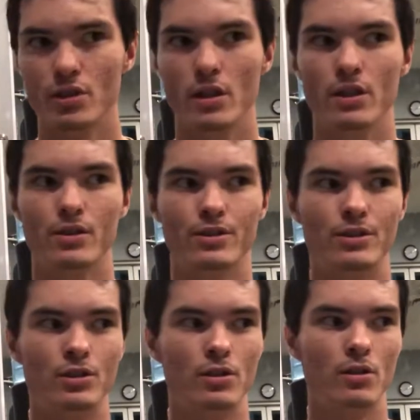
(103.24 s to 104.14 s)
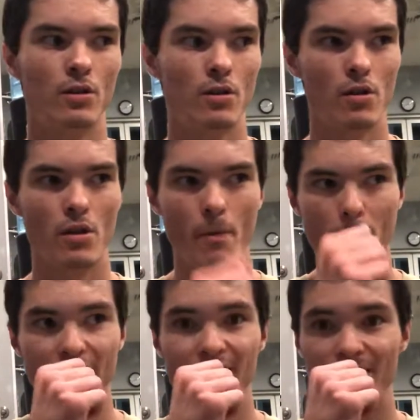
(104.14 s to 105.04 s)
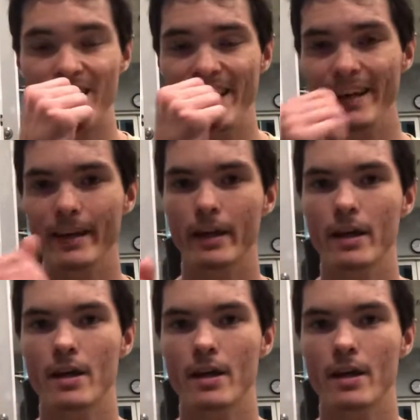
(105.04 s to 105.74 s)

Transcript: is the main thing